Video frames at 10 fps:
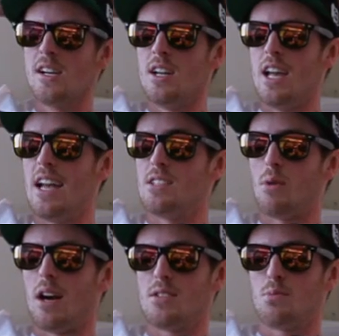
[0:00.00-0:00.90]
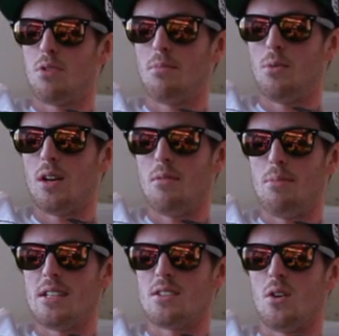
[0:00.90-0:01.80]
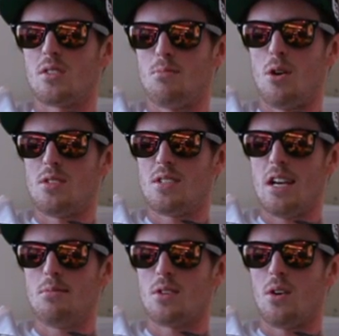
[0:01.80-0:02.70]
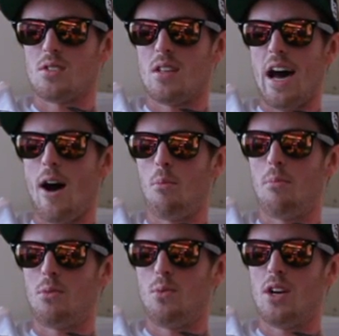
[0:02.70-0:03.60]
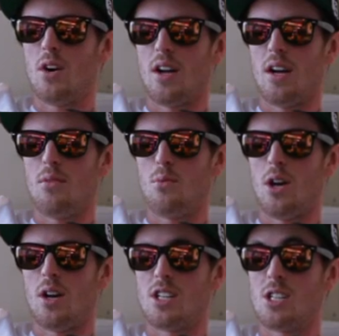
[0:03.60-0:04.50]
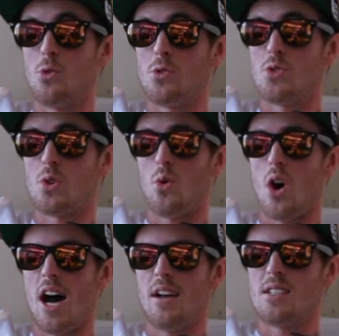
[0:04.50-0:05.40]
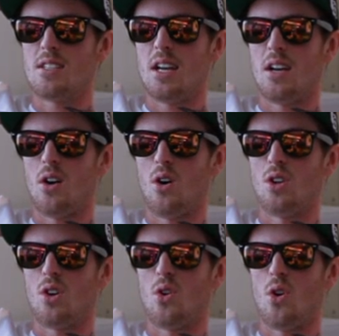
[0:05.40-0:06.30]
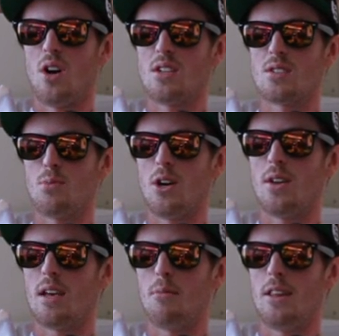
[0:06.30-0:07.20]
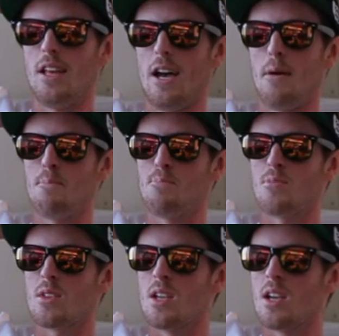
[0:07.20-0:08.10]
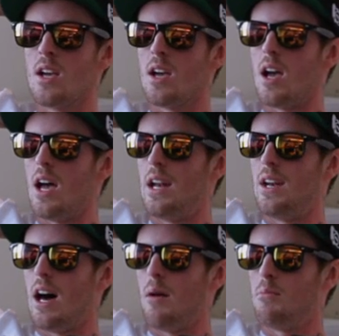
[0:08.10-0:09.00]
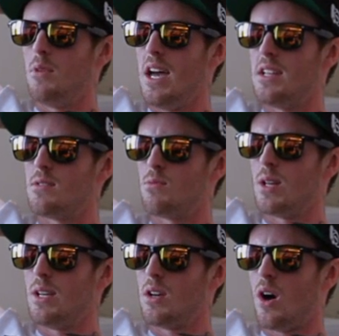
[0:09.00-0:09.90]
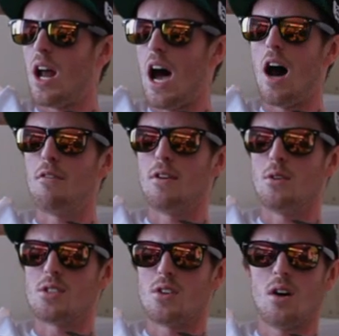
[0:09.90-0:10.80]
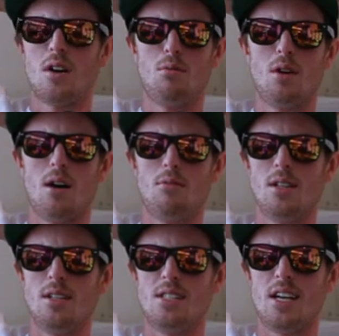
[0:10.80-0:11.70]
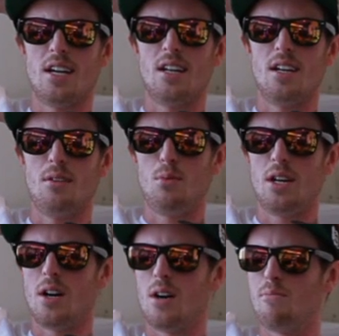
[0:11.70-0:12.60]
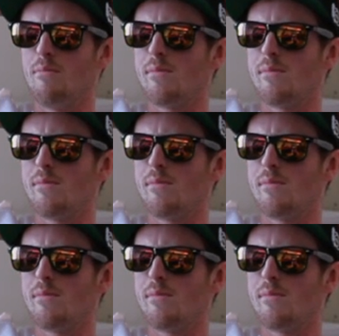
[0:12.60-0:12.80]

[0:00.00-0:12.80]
it's probably one of the best songs and most deep songs on the album, and we got a children's choir to sing on the chorus. We got them in there. And yeah, it's a really kind of heartfelt song, and I really dig it, and we got